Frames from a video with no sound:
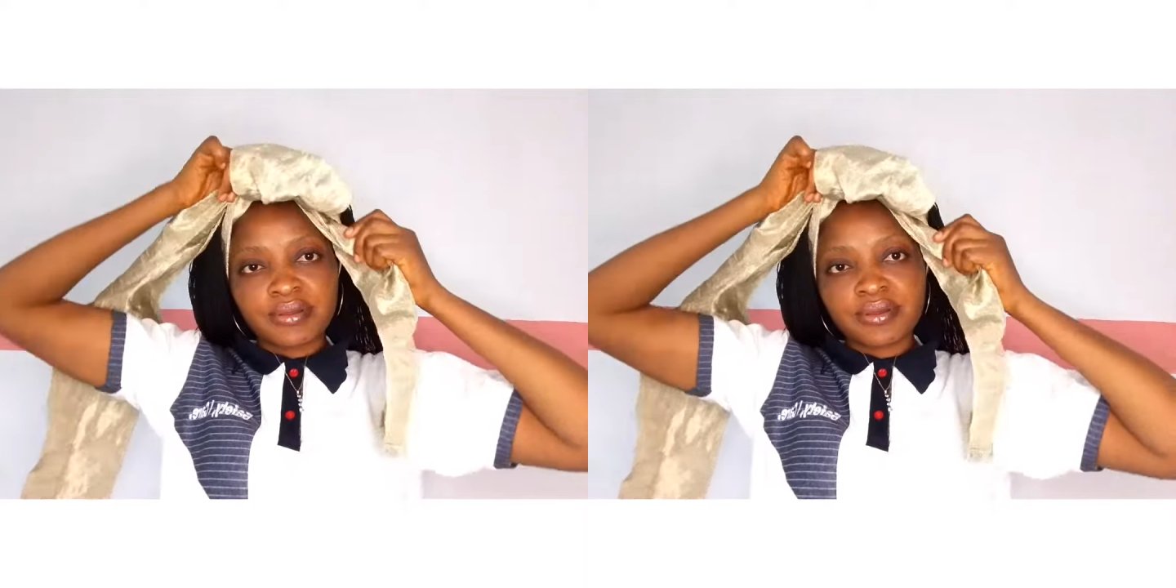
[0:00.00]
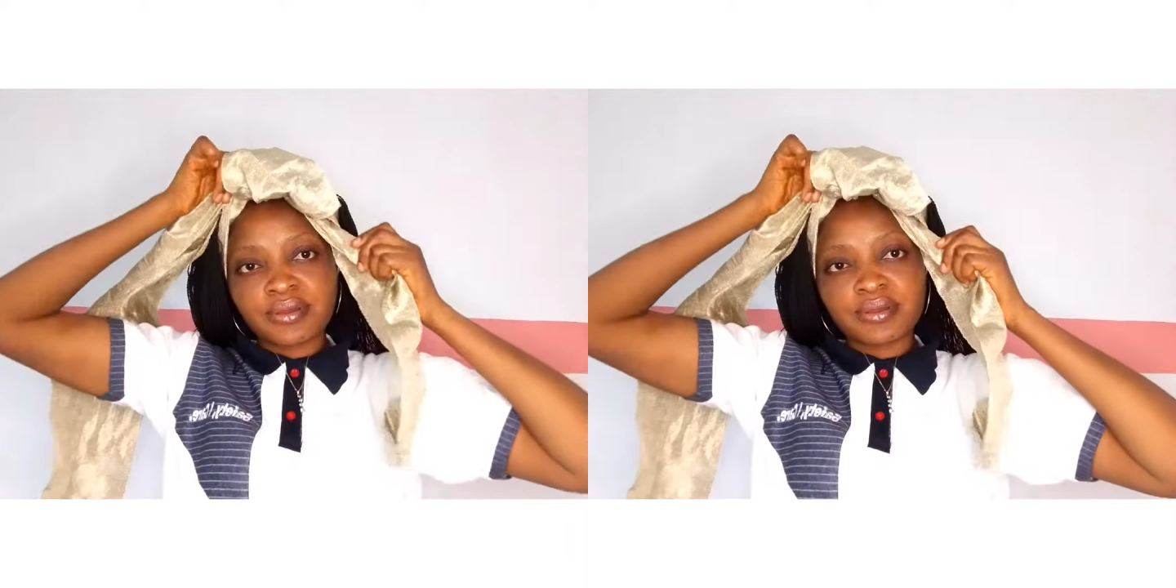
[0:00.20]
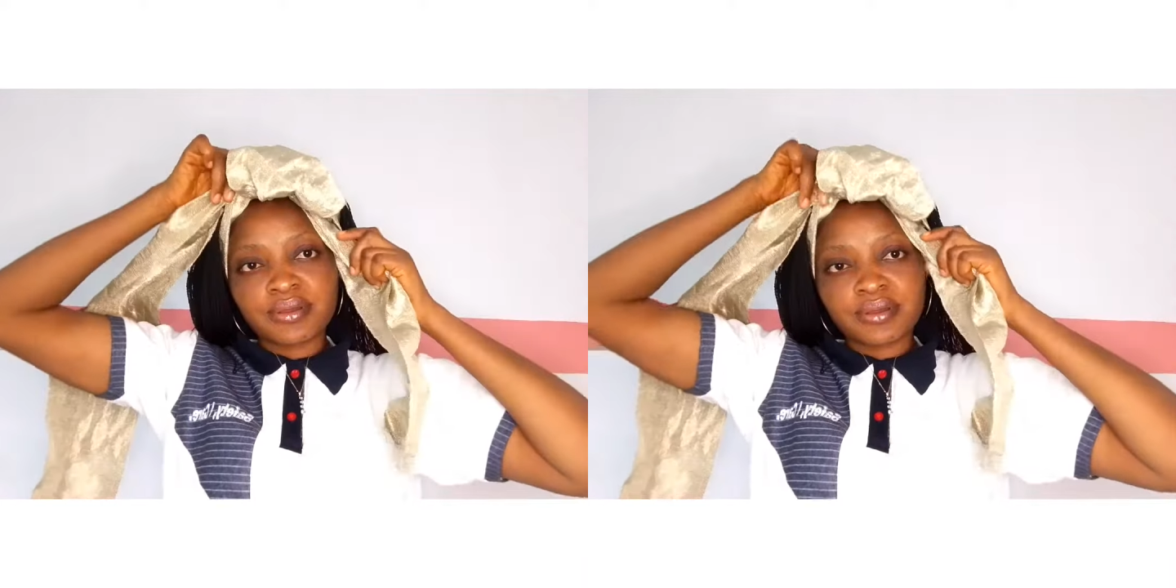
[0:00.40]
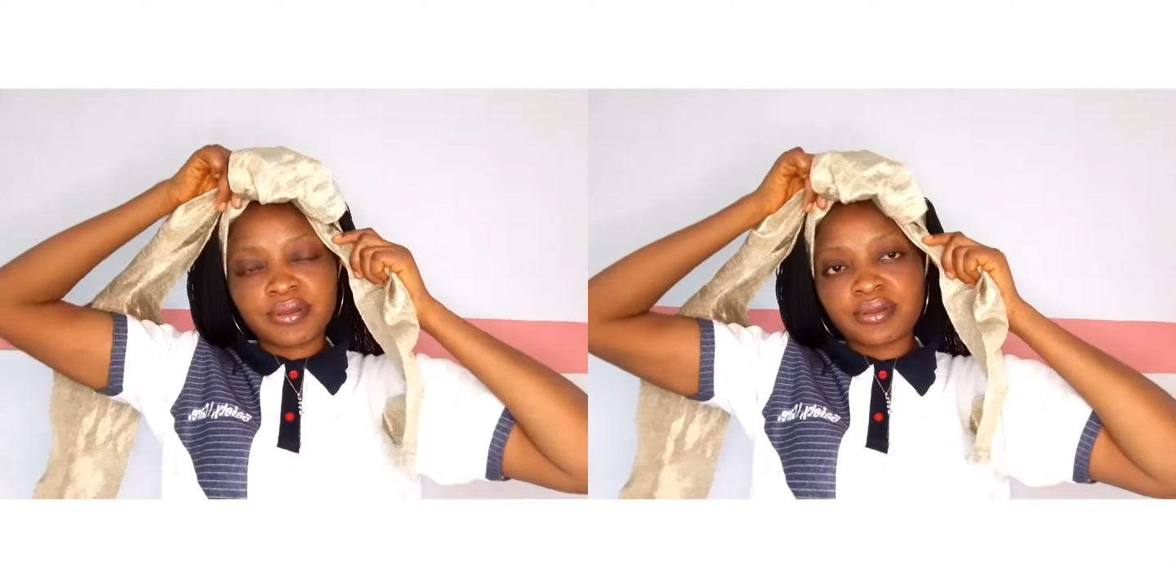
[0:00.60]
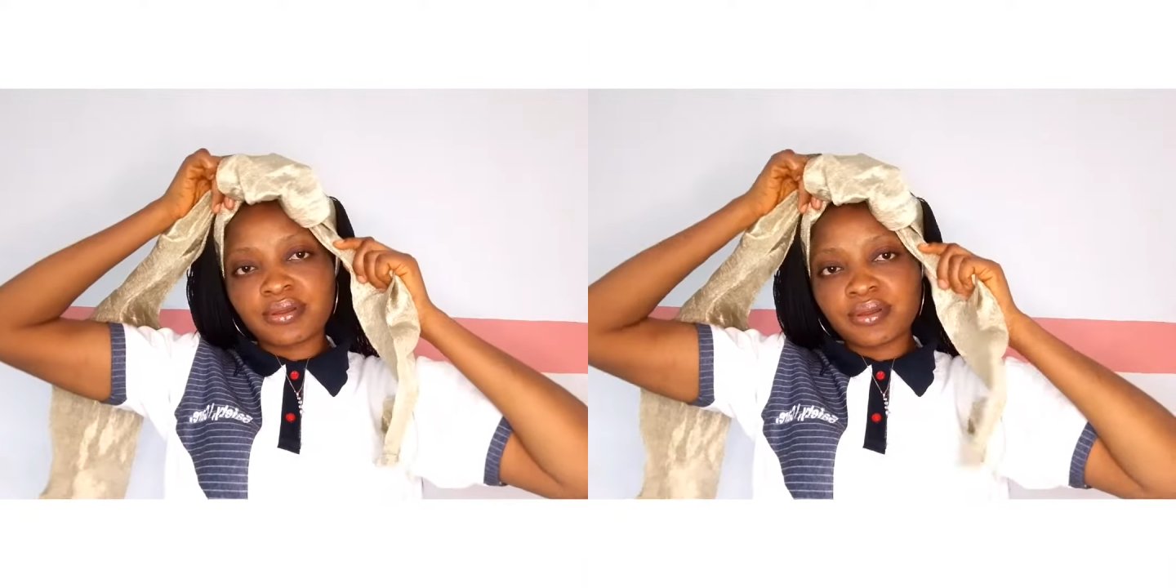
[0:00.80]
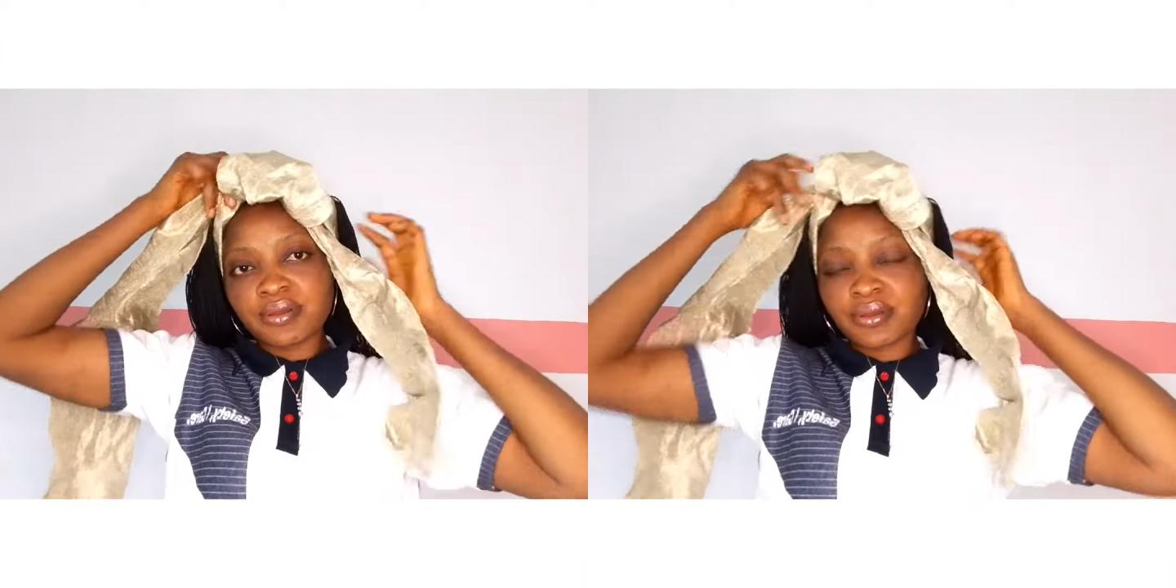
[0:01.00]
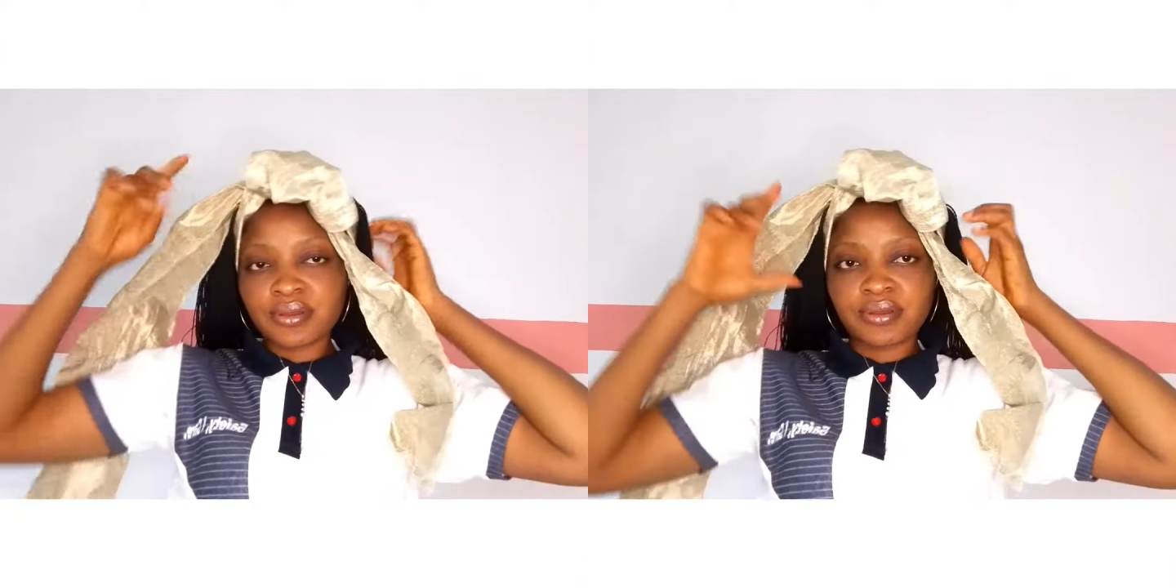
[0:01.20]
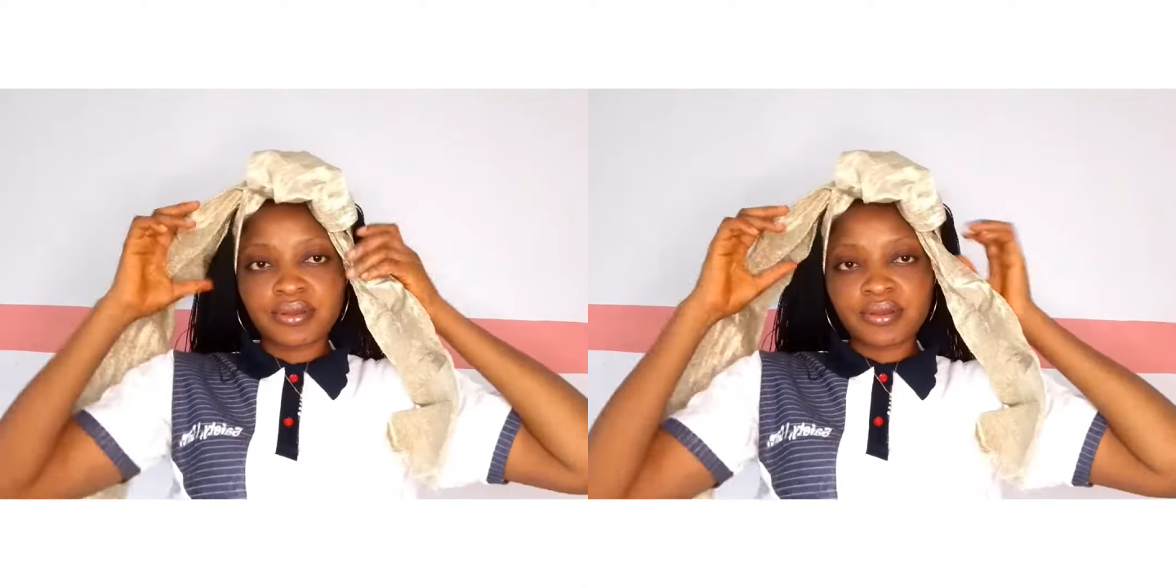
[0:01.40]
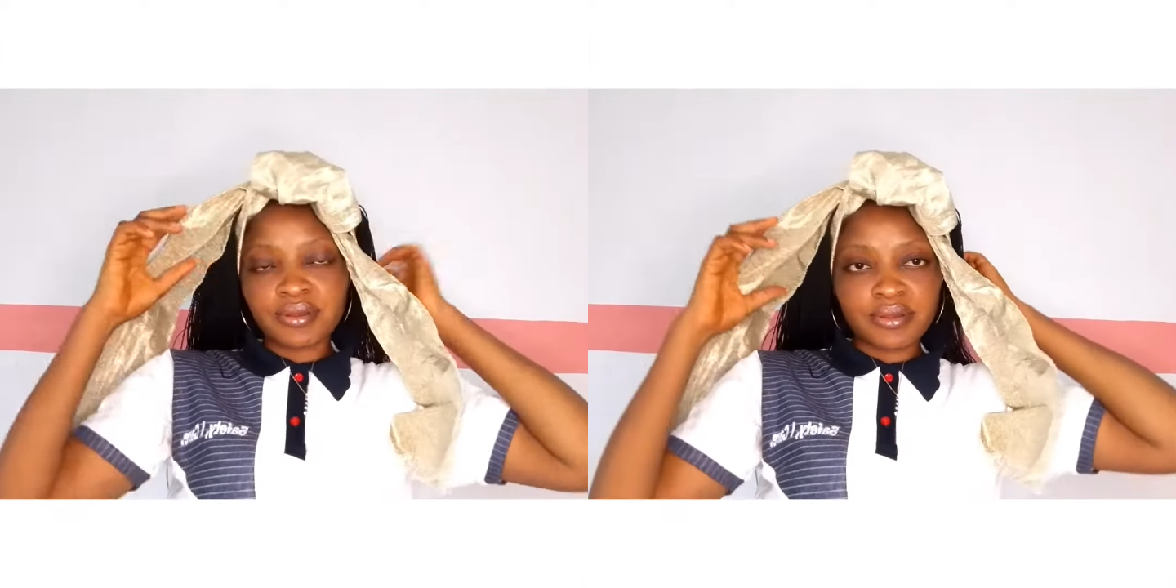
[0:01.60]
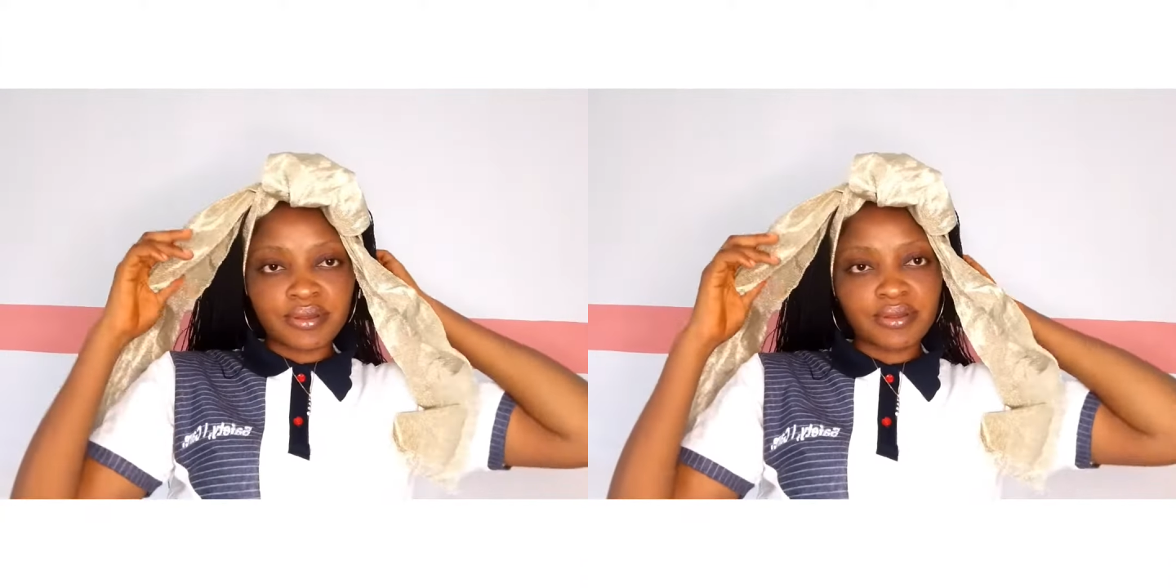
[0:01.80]
excess,
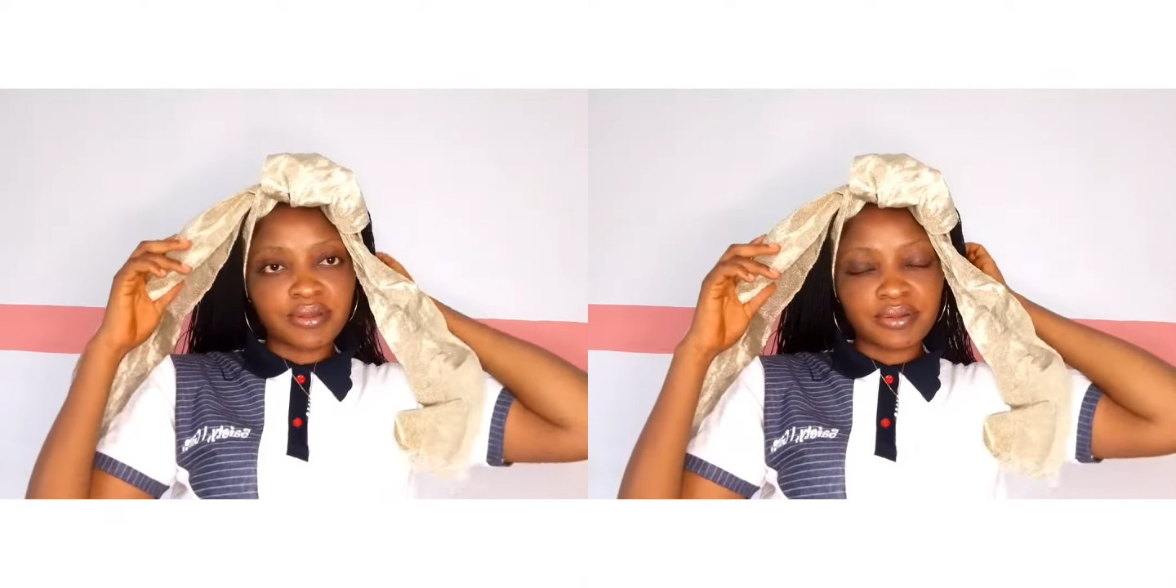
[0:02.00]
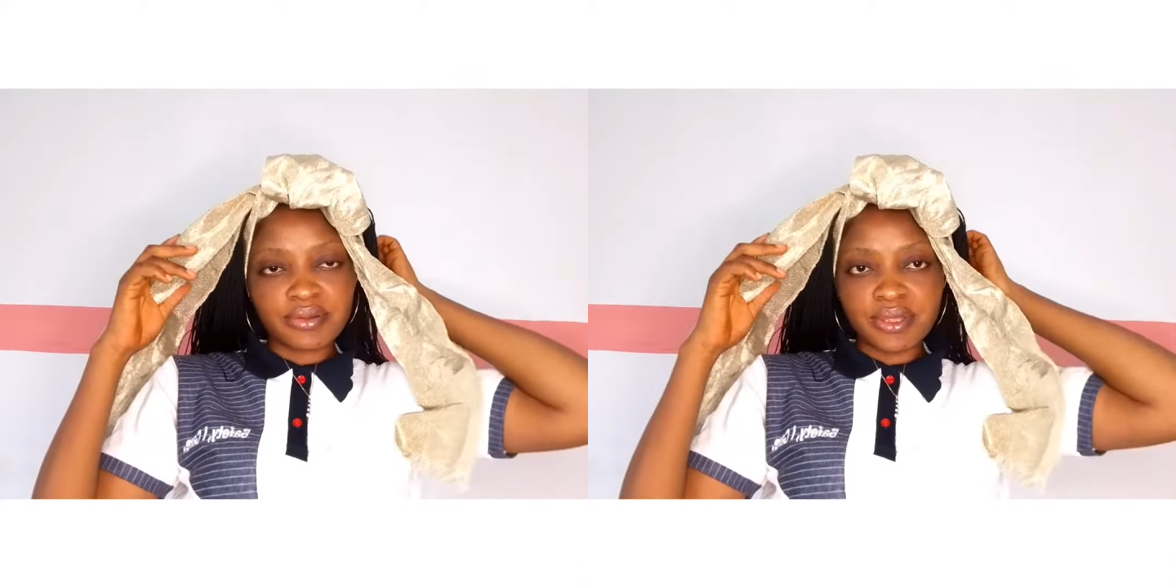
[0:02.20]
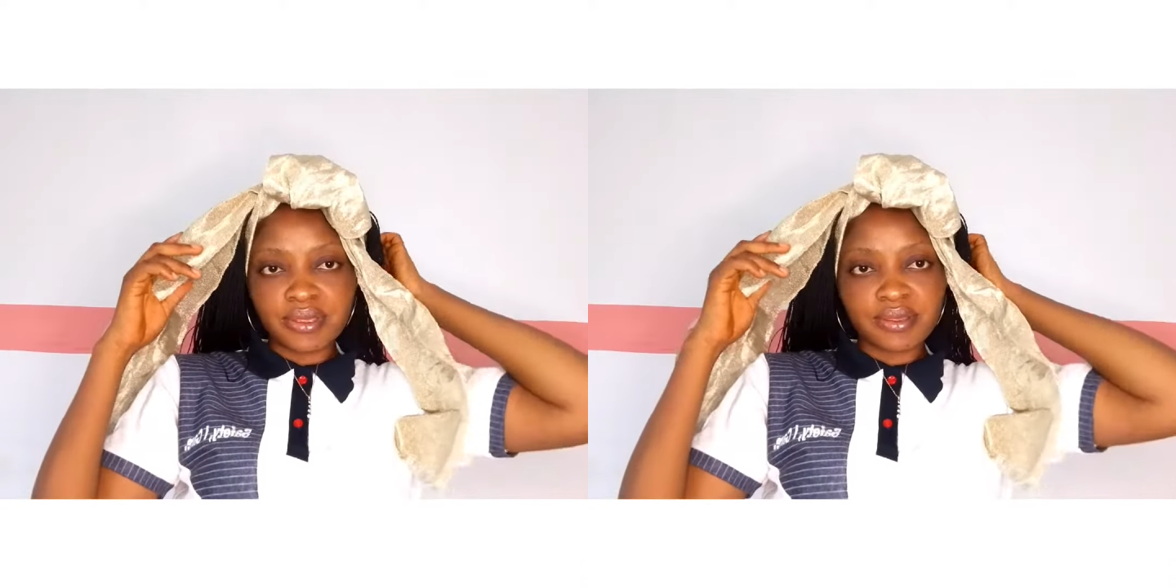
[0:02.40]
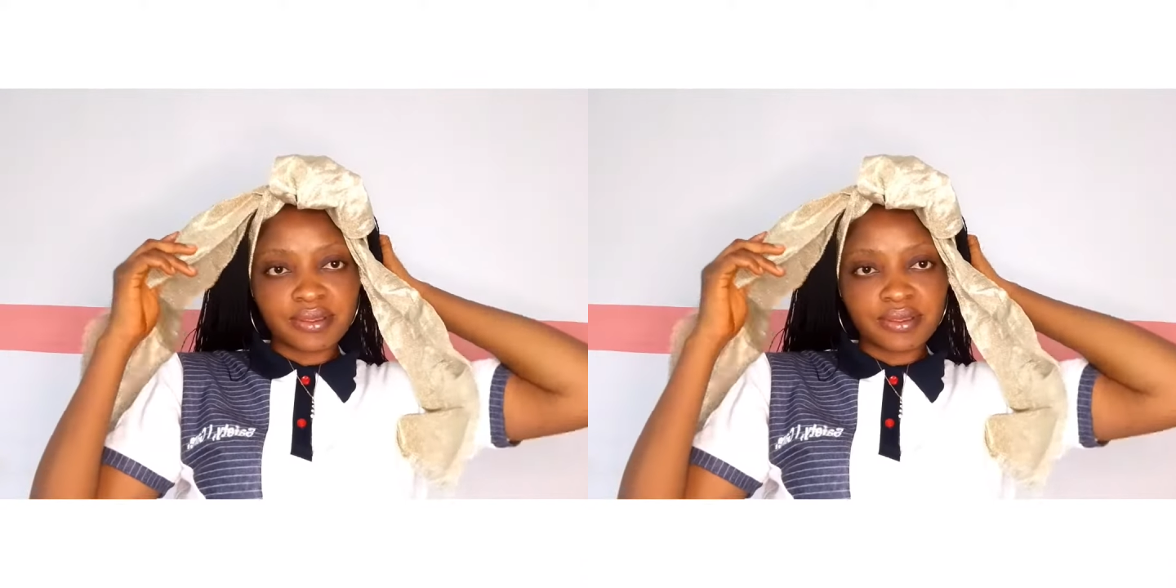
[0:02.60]
not too tight.